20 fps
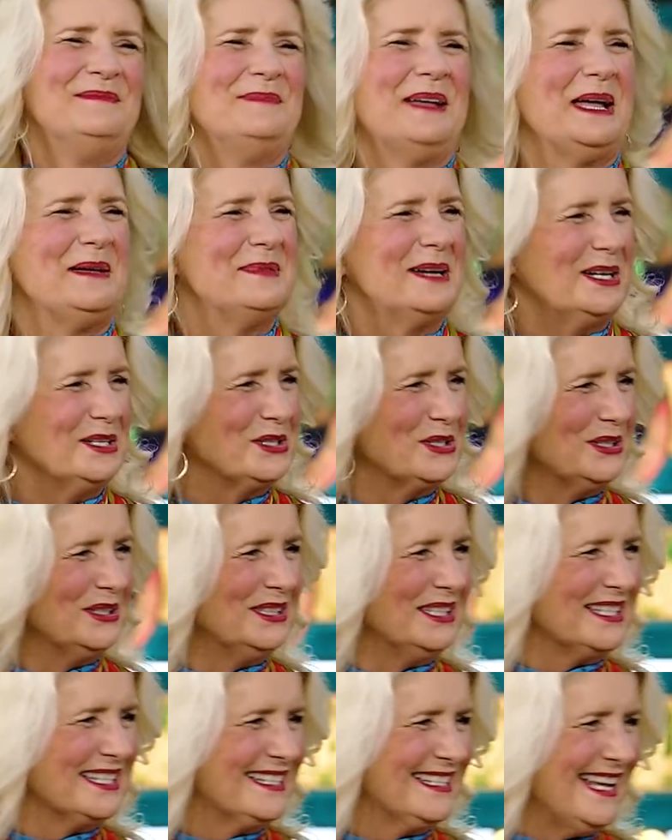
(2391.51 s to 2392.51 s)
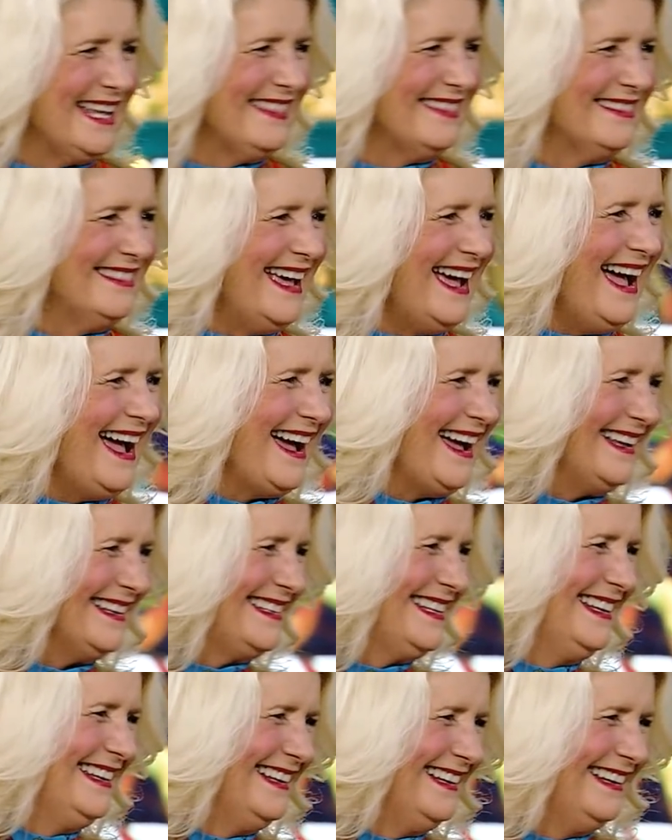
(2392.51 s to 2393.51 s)
maybe I shouldn't have said
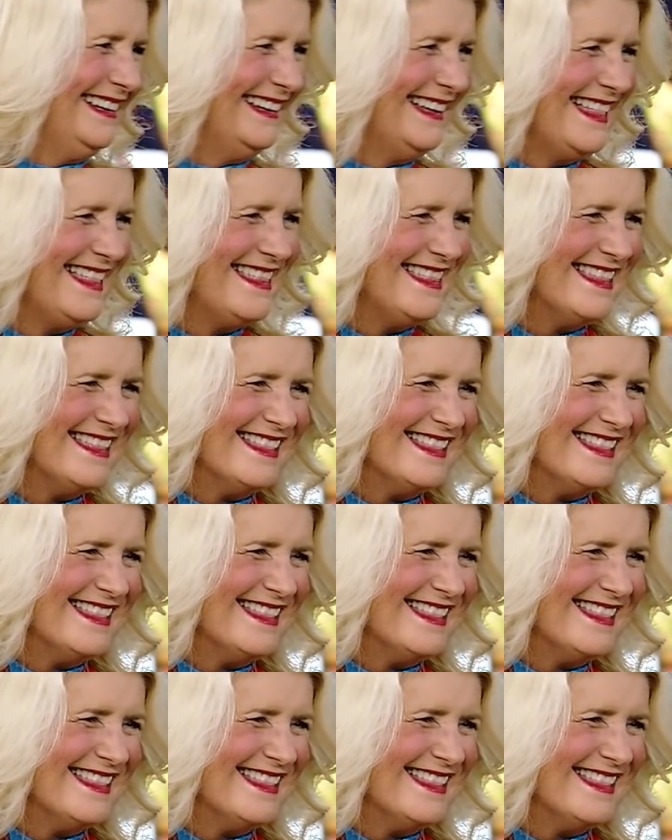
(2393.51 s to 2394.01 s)
that.